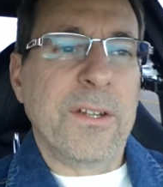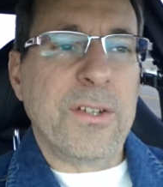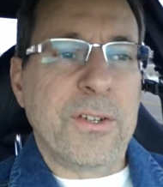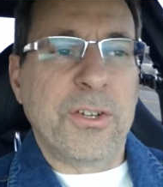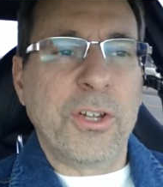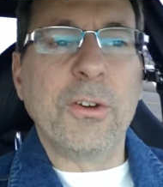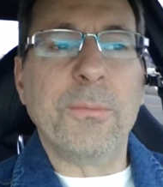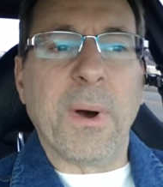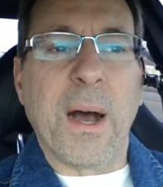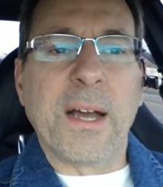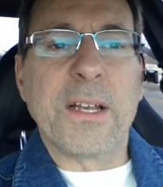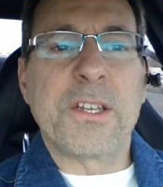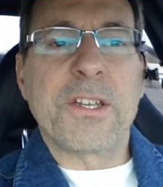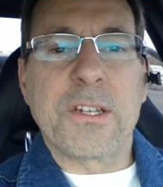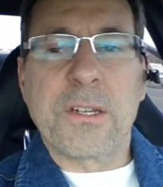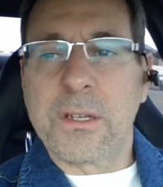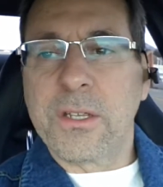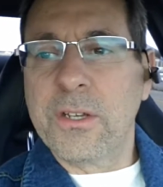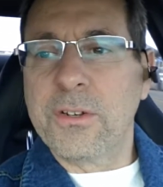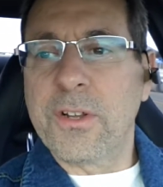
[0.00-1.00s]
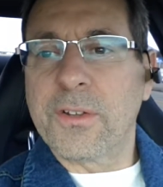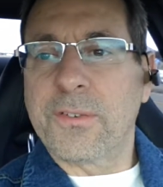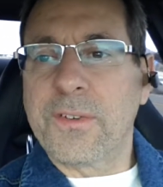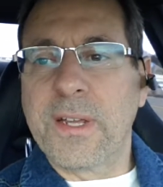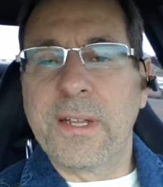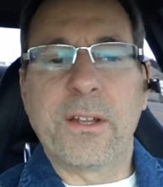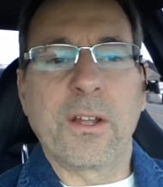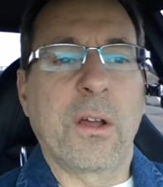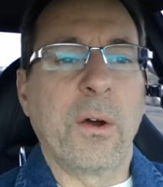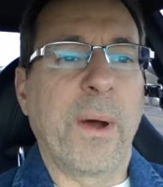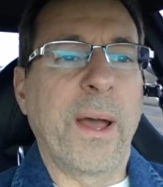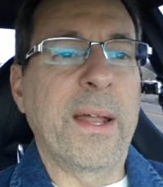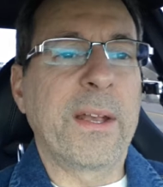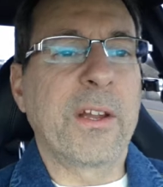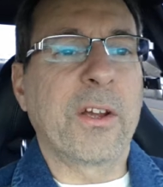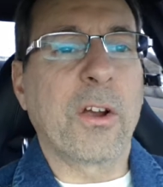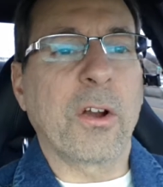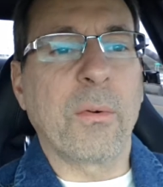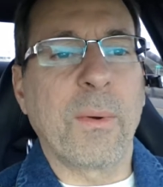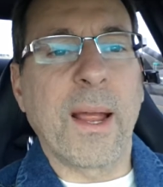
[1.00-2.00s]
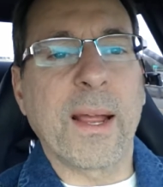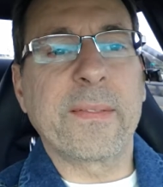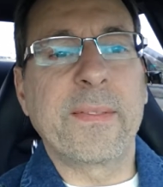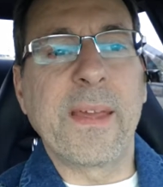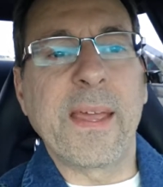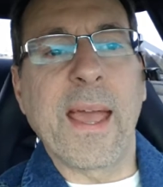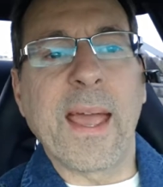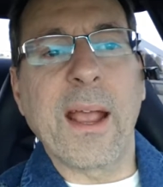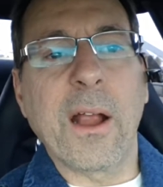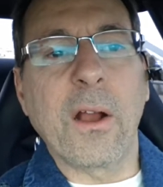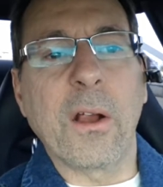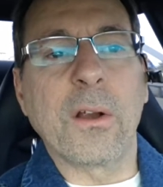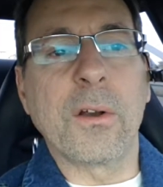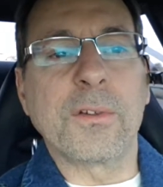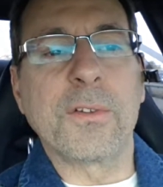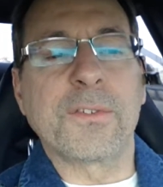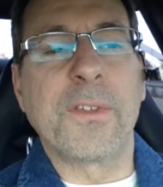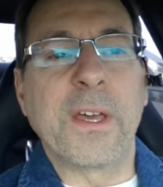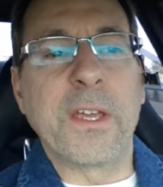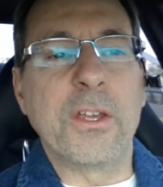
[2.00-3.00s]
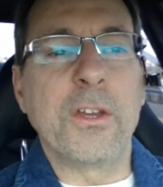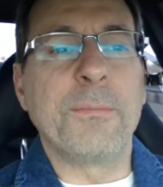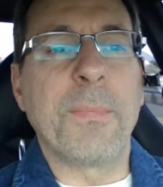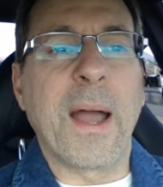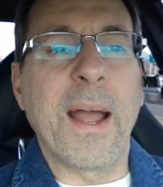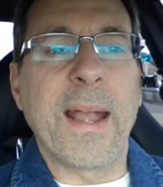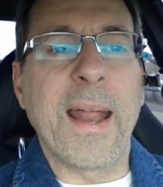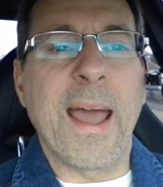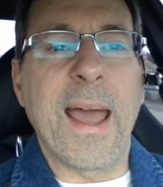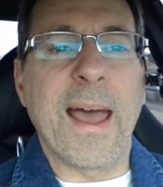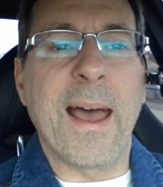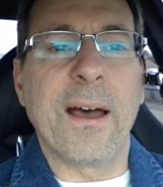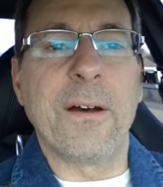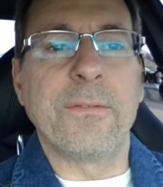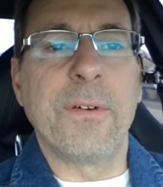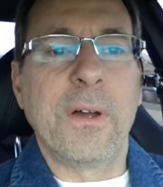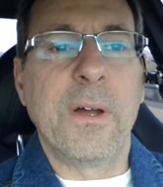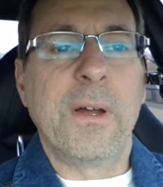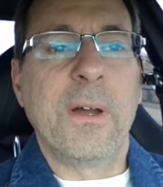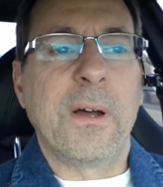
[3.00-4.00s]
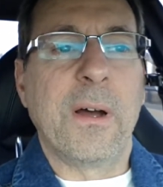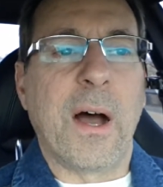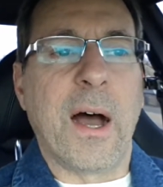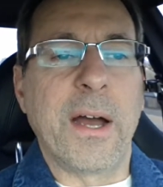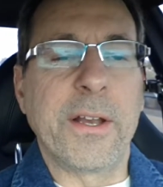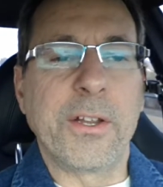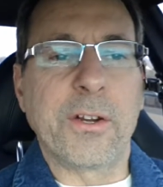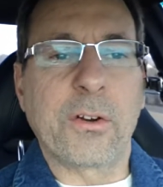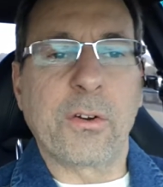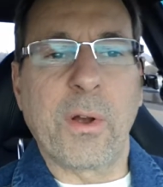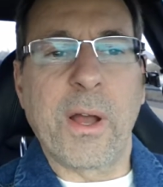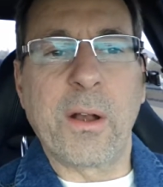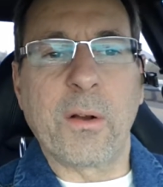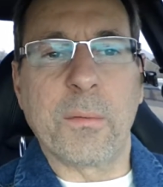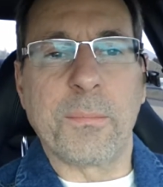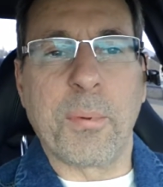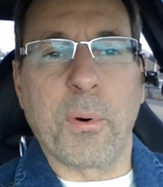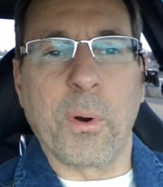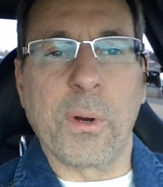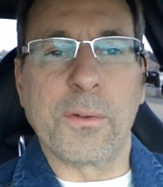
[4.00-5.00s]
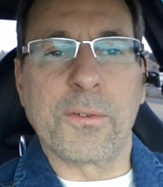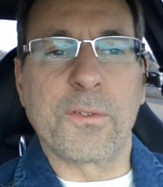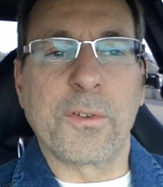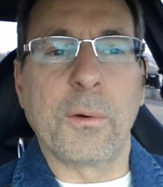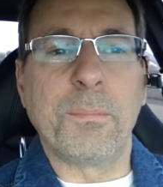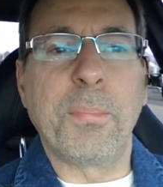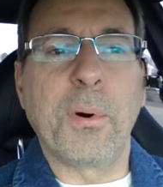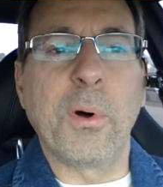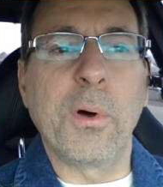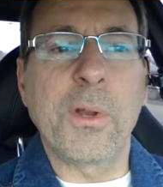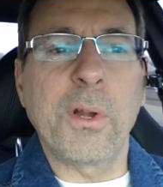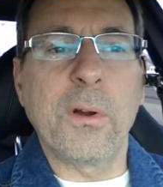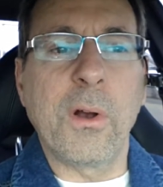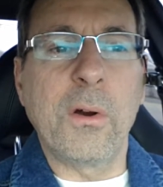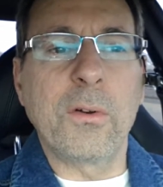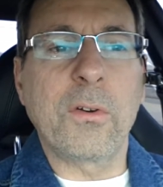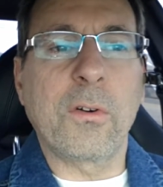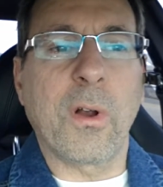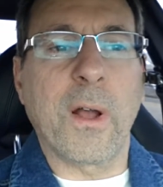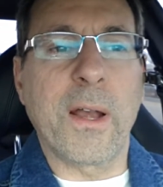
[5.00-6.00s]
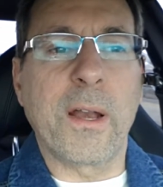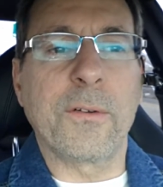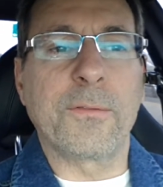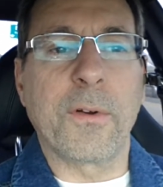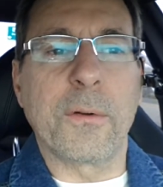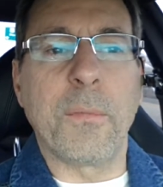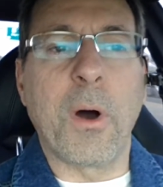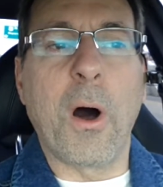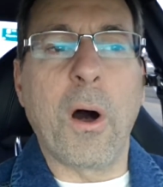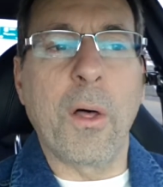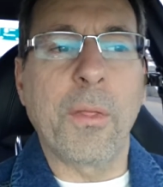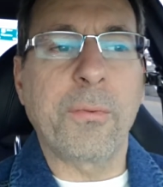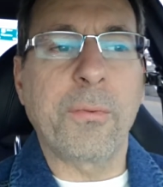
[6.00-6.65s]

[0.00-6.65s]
too much. You just need to go ahead and correct the errors that you might have on your credit report. So pull your own credit from all